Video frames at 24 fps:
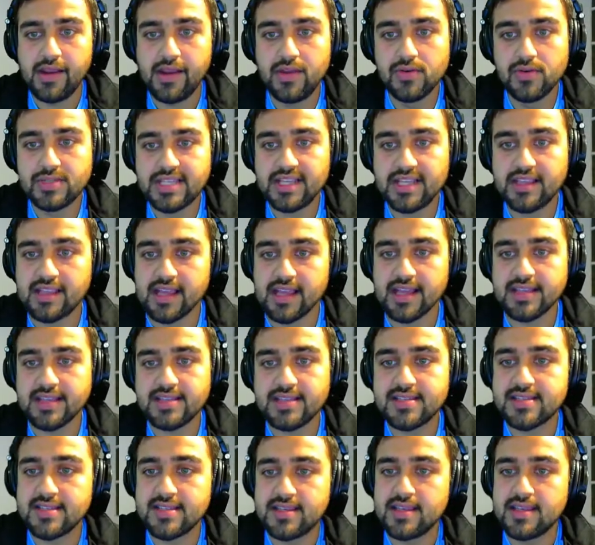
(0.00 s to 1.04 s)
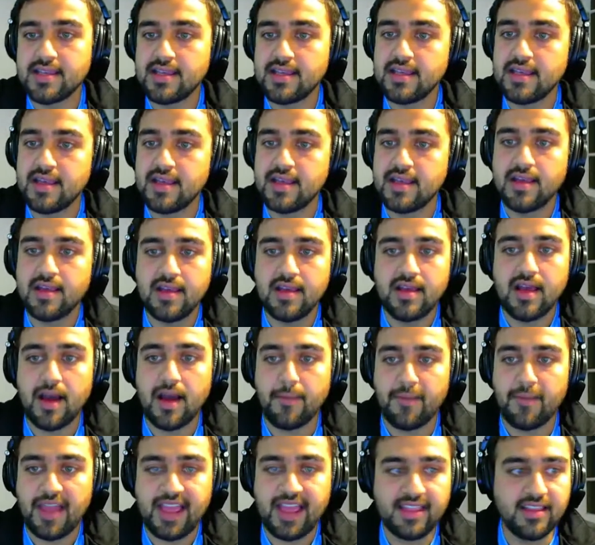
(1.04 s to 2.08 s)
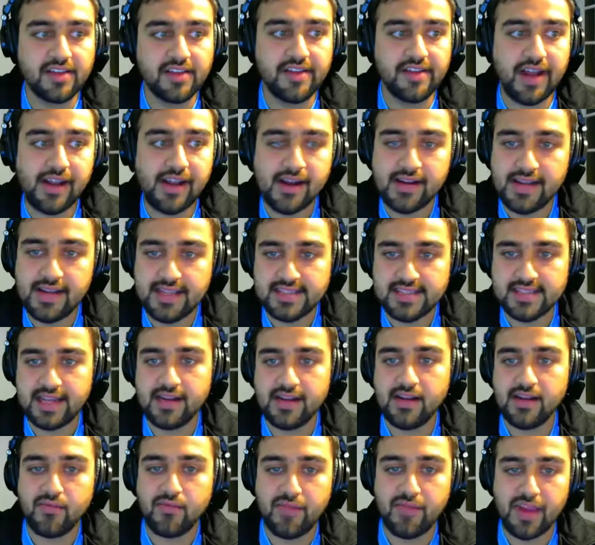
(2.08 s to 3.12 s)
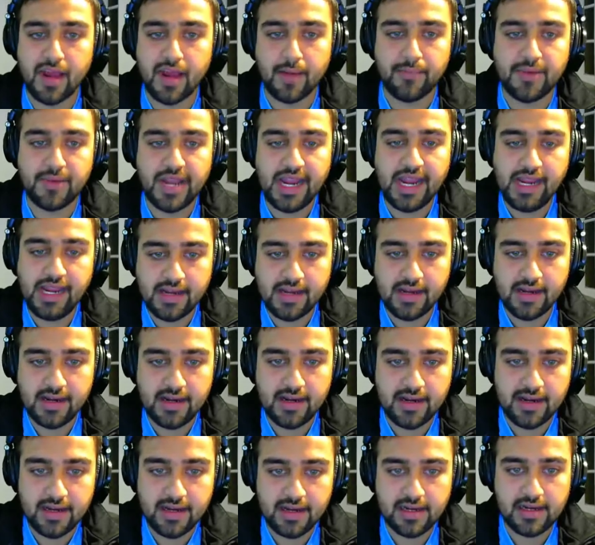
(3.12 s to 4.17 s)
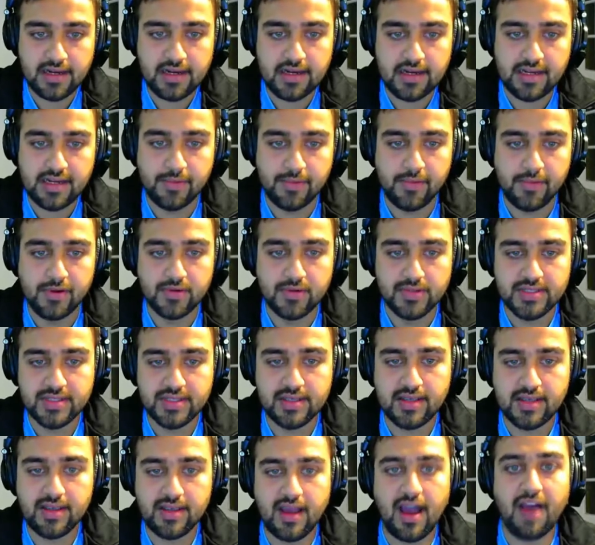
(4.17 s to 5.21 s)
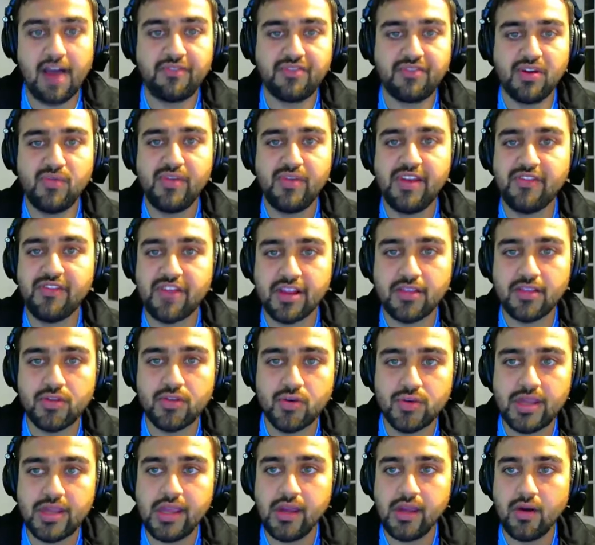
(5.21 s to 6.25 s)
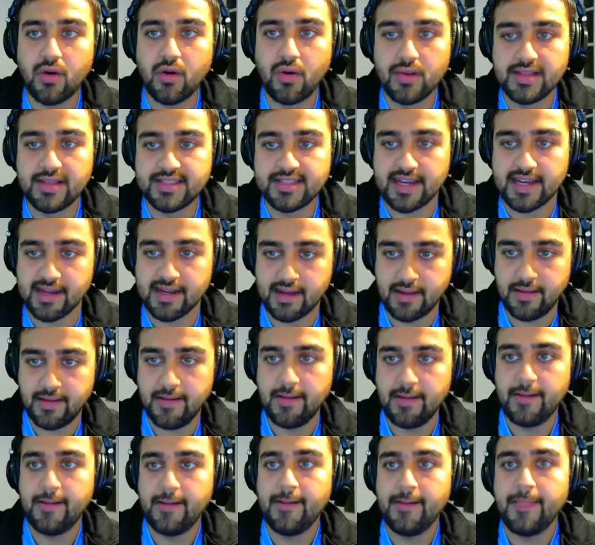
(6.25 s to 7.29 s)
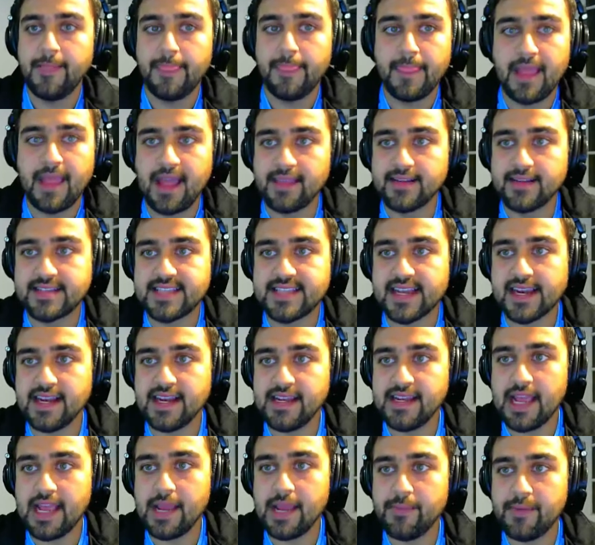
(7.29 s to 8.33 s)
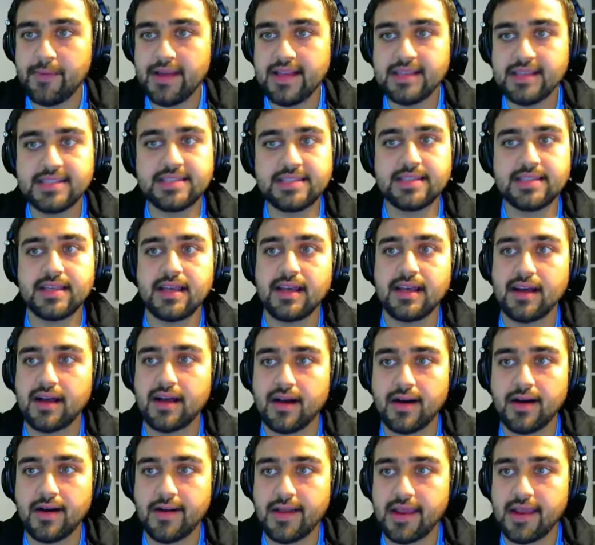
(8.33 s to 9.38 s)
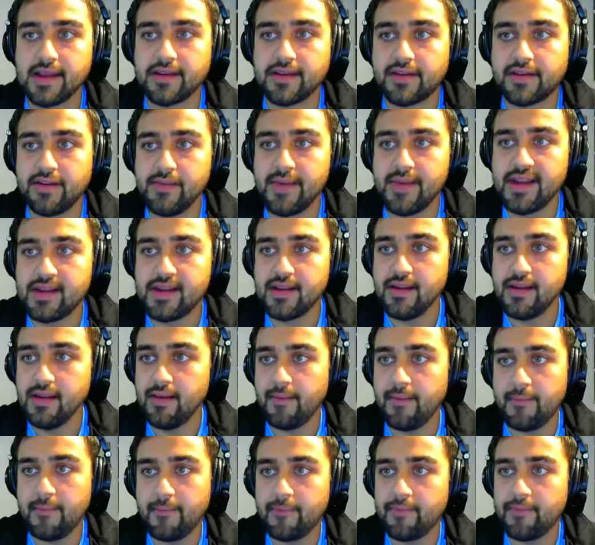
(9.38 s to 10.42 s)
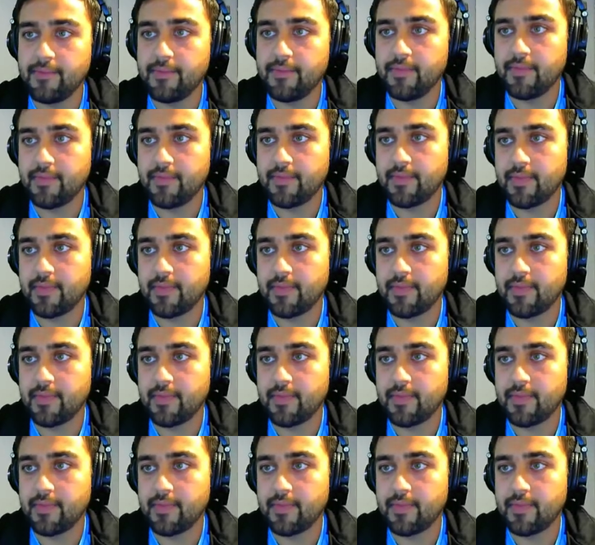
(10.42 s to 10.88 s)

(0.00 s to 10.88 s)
right? And using this, applying the gradient descent, we update W's after we have run through the whole set. And the second type is incremental